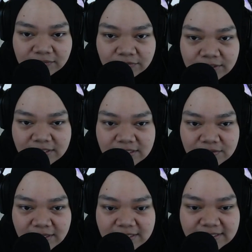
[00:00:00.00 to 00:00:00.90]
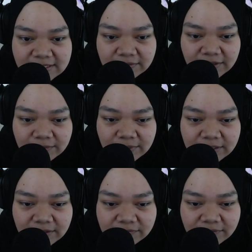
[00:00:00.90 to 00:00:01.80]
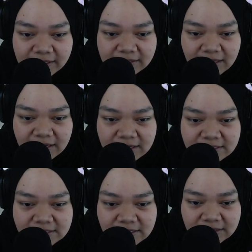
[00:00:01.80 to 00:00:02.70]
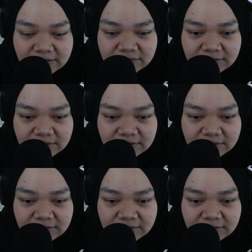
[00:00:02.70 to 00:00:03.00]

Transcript: for this as you can see right when they're fighting and stuff